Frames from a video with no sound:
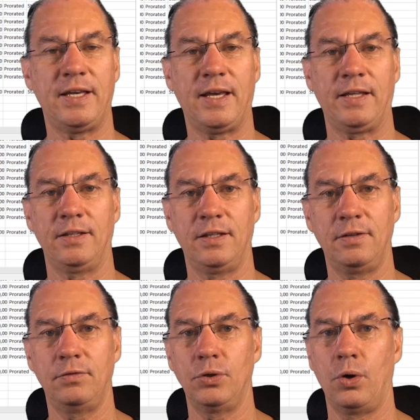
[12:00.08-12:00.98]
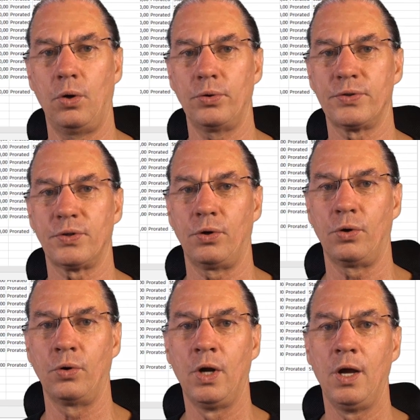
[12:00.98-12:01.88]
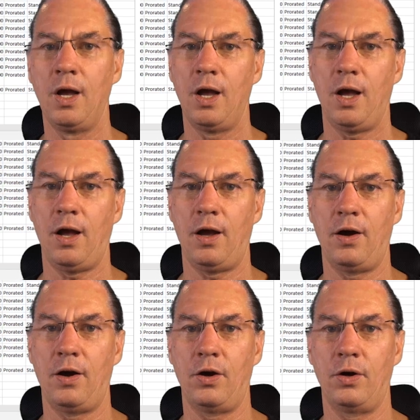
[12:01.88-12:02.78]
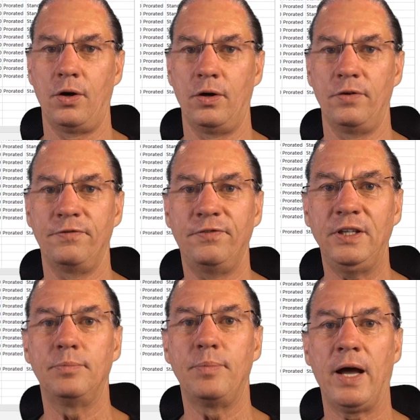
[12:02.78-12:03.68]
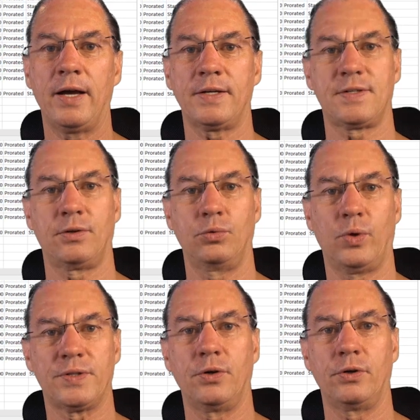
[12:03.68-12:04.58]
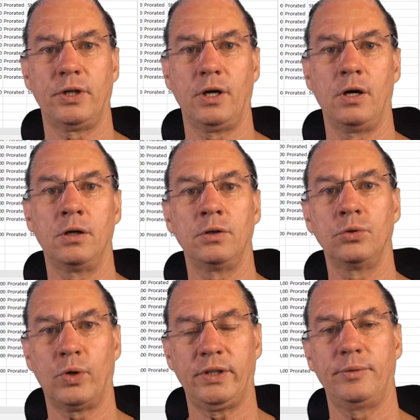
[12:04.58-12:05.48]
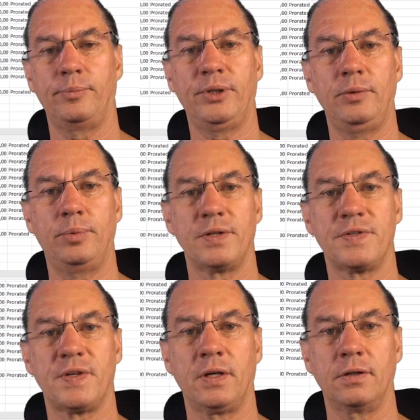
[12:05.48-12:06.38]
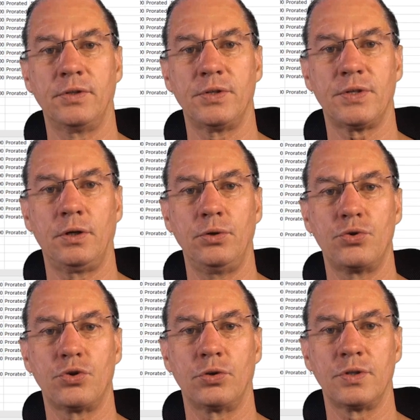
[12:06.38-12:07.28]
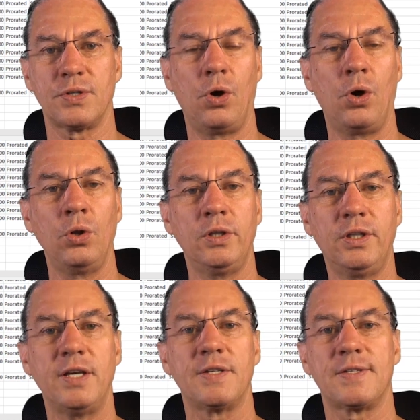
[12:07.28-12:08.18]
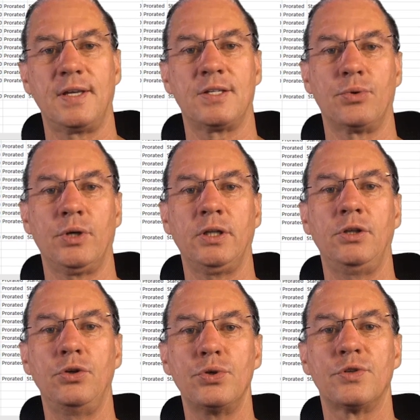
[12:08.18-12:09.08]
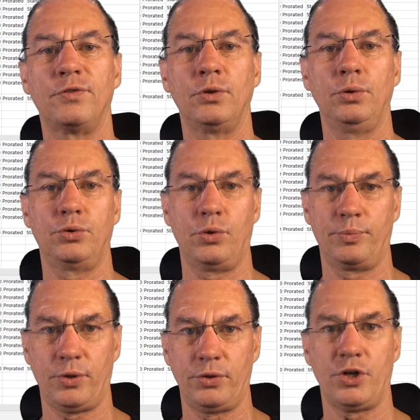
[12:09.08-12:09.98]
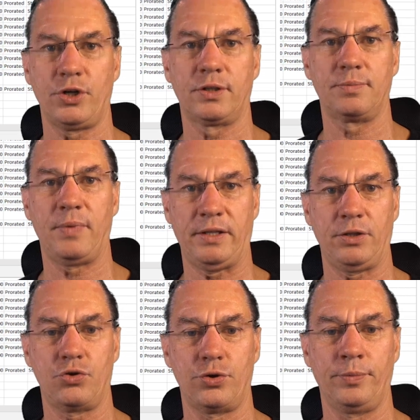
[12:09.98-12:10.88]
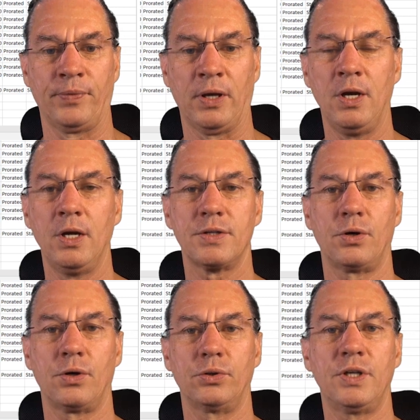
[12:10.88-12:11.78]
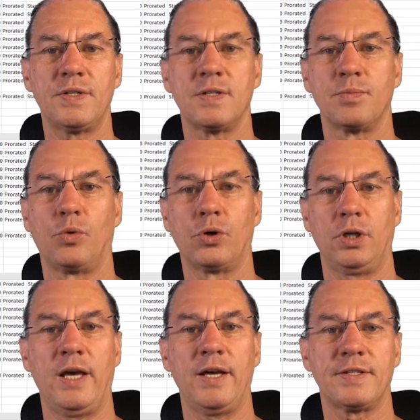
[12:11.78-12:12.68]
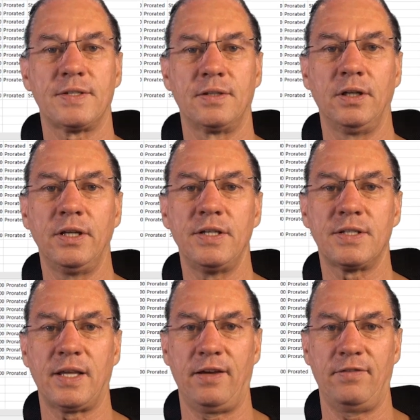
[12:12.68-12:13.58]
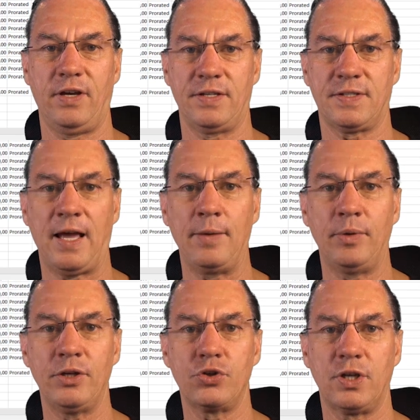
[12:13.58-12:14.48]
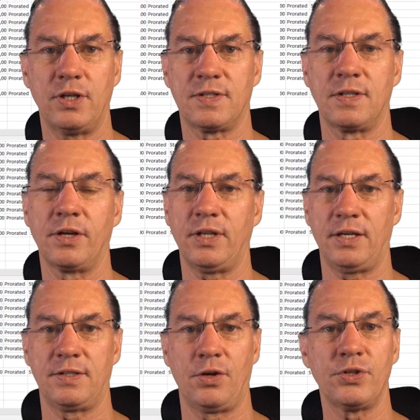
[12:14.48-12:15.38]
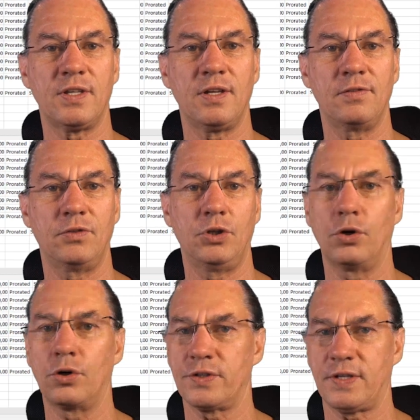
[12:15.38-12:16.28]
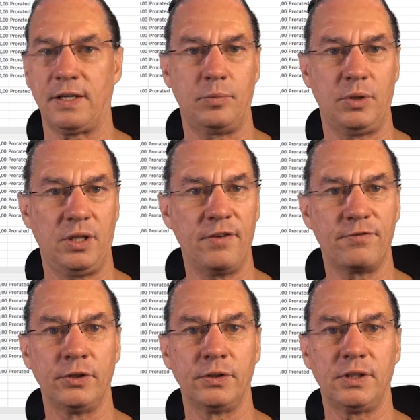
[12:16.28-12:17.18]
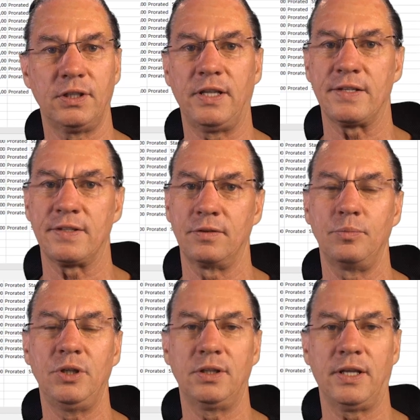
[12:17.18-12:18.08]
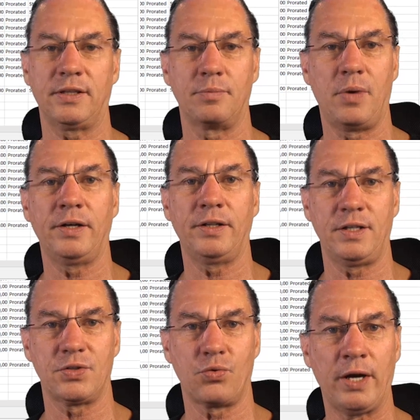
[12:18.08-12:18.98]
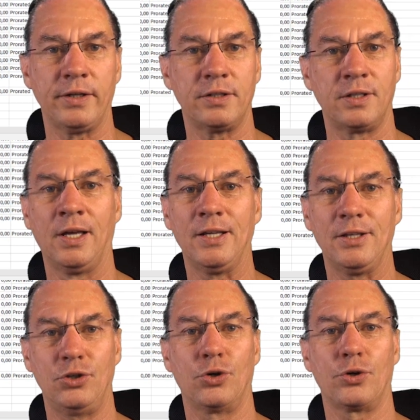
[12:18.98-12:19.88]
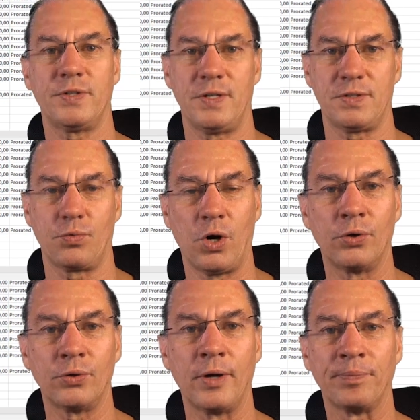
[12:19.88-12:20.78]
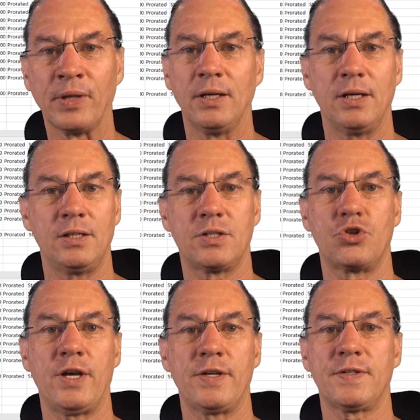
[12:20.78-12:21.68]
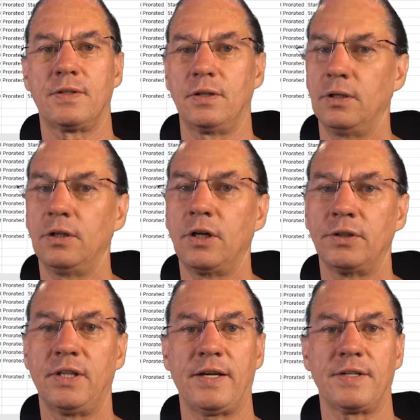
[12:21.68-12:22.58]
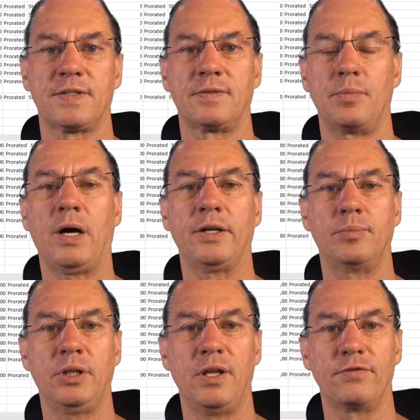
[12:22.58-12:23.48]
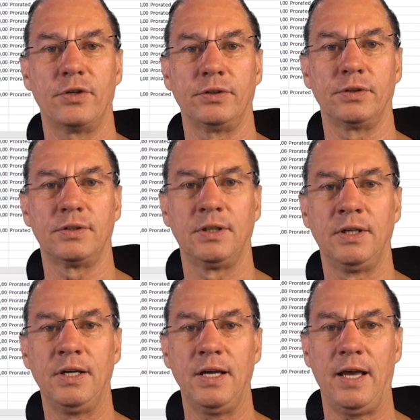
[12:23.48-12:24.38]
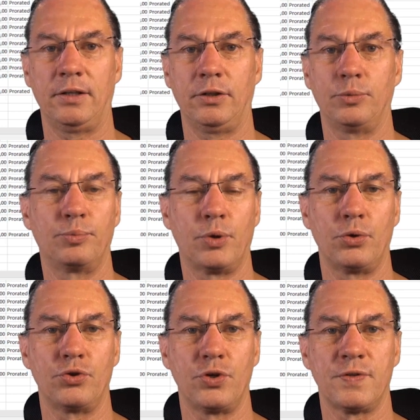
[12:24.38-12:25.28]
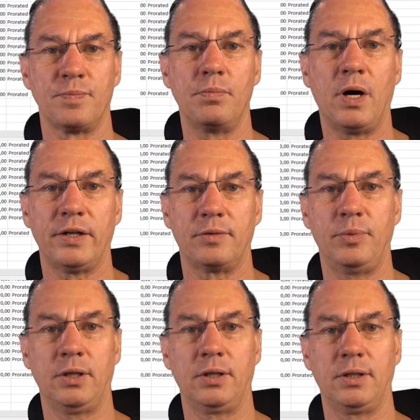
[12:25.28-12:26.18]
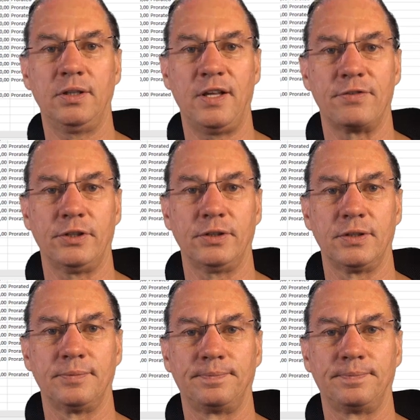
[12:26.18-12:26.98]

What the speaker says: can give you also feedbacks on what's going on, what their people think of the solution. So all this is really useful to a project manager. So this is more or less the list I've established. It's not exhaustive. Yours can be different. It doesn't mean that mine is right, yours is wrong. It's just context might be different and approaches might be different.